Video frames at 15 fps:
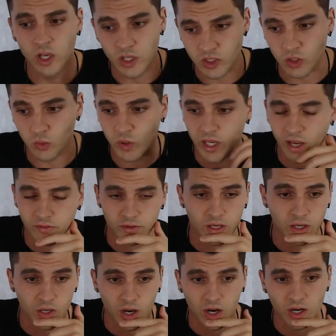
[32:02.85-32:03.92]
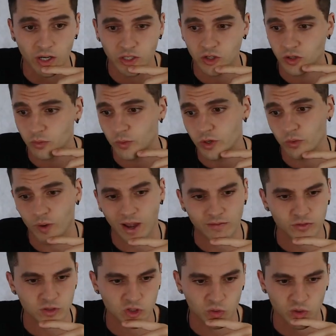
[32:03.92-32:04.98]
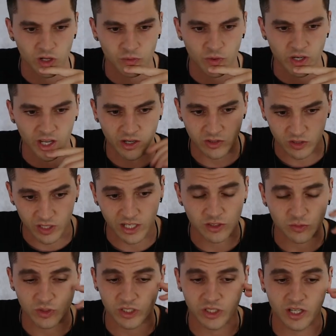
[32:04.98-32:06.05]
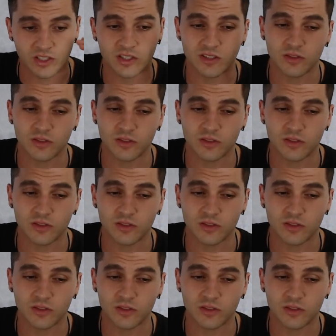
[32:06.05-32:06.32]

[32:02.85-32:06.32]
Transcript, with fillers: So we have a, a Good e-Reader raffles going on right now, so that's really nice.